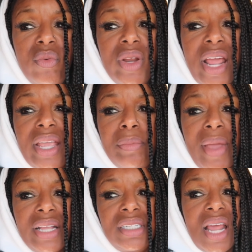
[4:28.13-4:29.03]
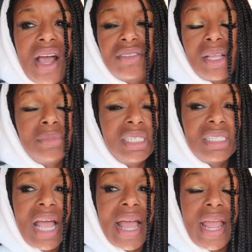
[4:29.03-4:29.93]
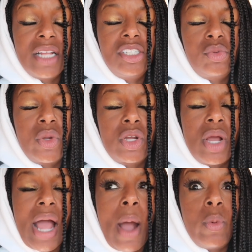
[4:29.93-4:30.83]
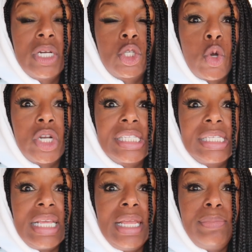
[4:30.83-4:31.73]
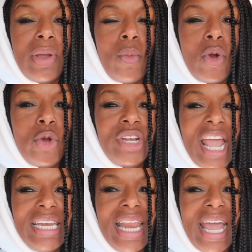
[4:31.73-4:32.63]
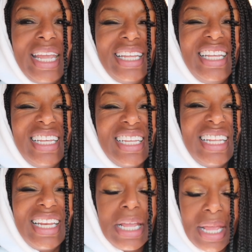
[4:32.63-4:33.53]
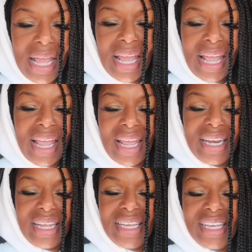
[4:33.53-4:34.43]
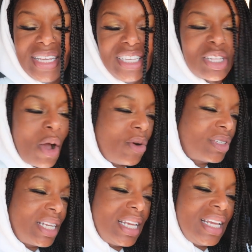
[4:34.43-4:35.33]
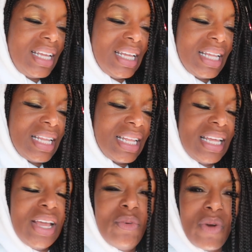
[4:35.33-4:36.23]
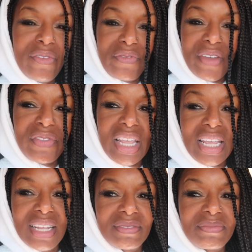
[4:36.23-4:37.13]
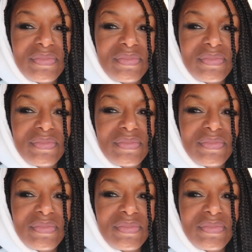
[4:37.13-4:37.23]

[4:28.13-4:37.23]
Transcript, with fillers: when I get back to the house. I'm just tired. I wanted to go to sleep. I want to go night-night. And it is only 150.